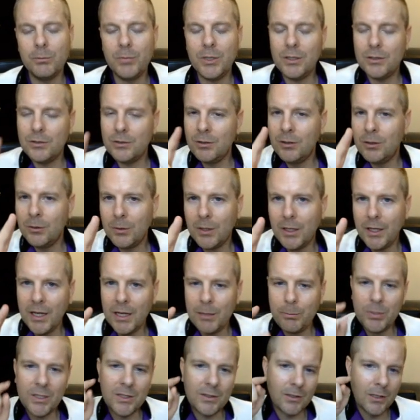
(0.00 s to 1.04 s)
Because you know what
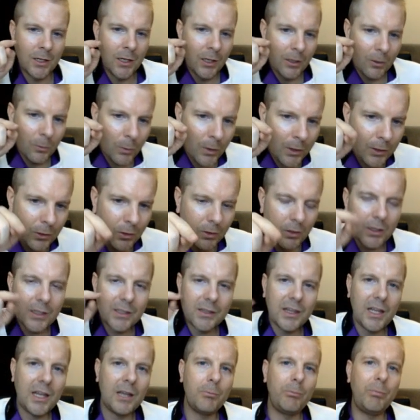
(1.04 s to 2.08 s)
happens when you click
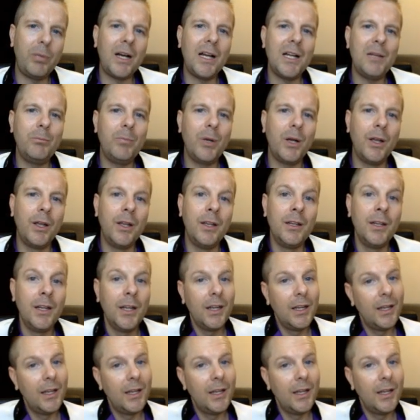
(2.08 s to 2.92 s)
that buy button